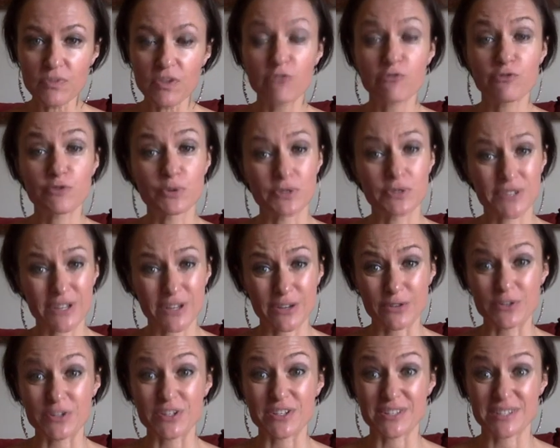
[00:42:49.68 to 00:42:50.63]
food
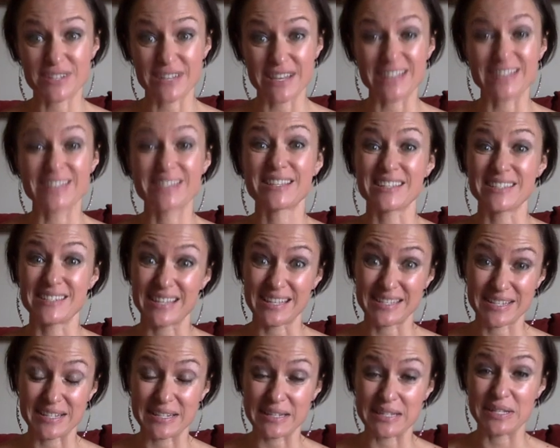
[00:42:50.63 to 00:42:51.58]
intolerances test, because
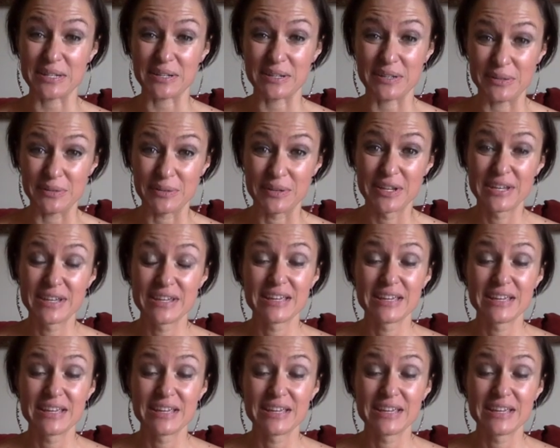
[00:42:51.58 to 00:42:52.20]
that's going to tell you,